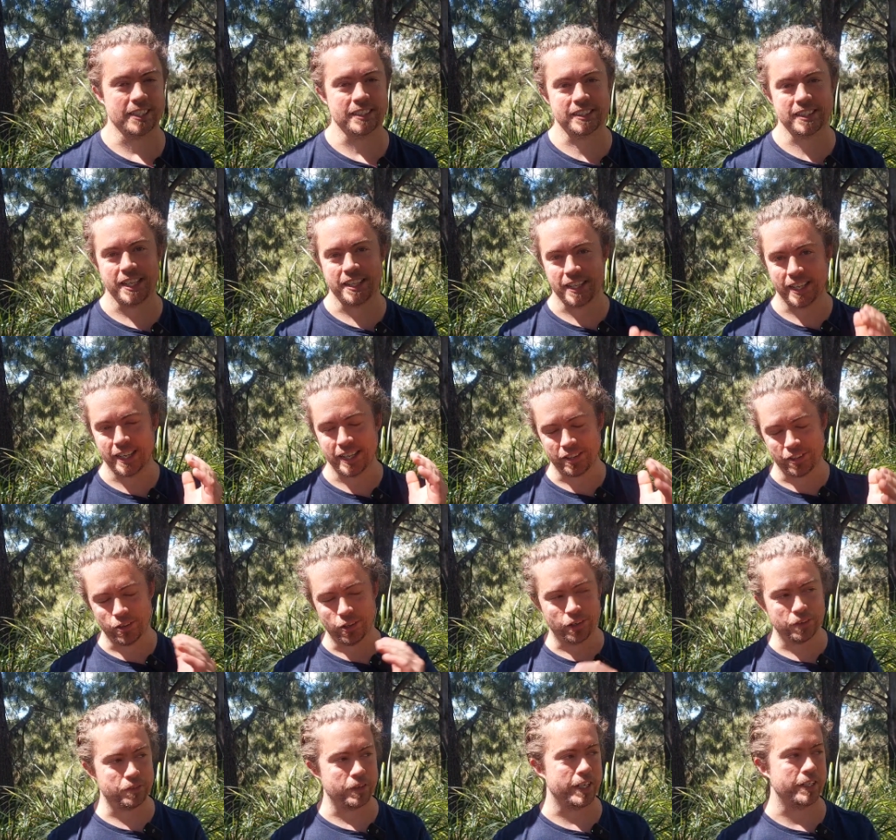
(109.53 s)
As I say, they are
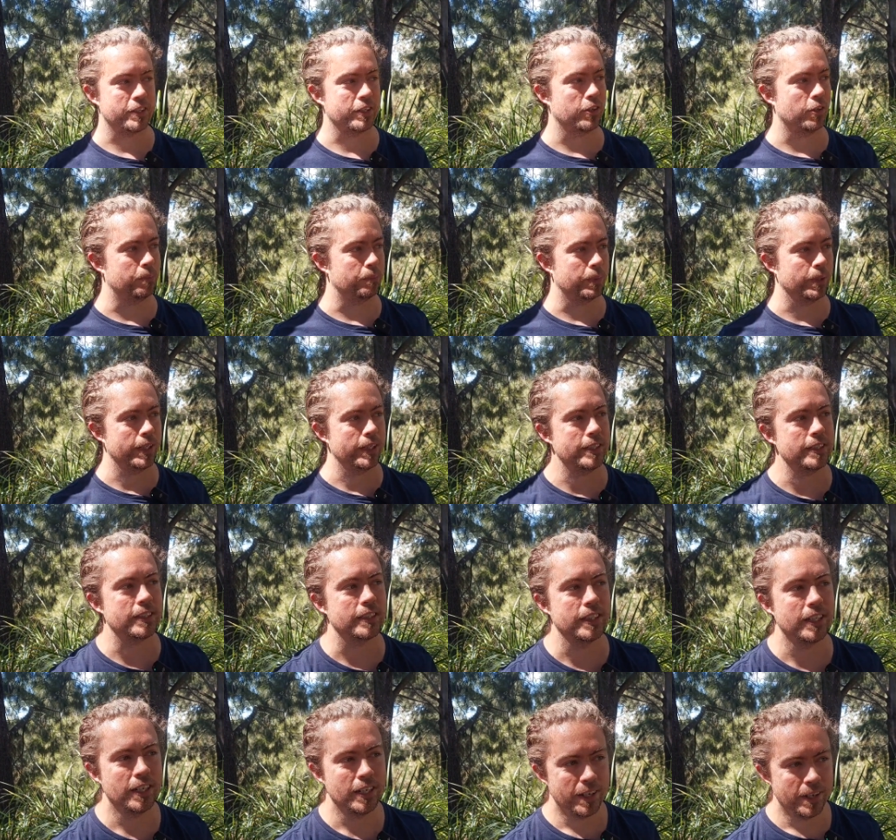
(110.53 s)
not fait accomplis.